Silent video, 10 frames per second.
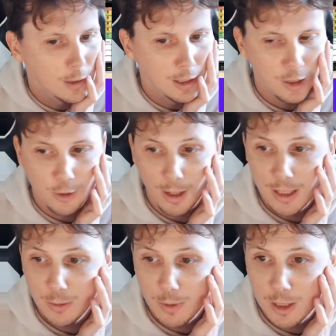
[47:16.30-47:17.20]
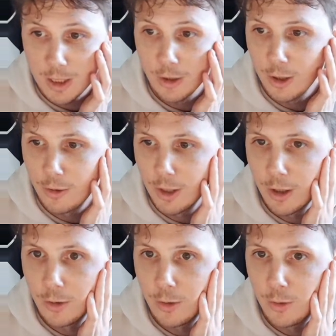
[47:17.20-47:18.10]
It's crazy we still don't
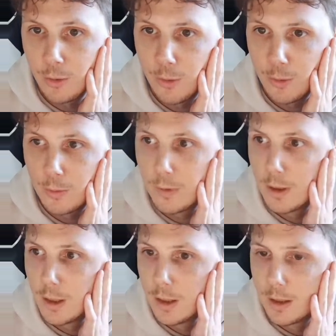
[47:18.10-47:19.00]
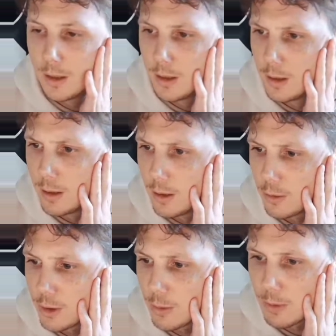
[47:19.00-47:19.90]
know who. Oh,
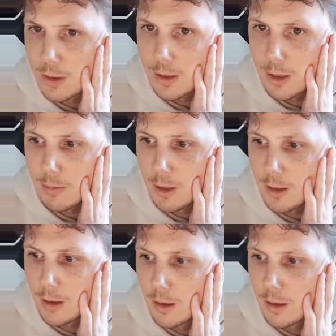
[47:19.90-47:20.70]
shit. What does this team need?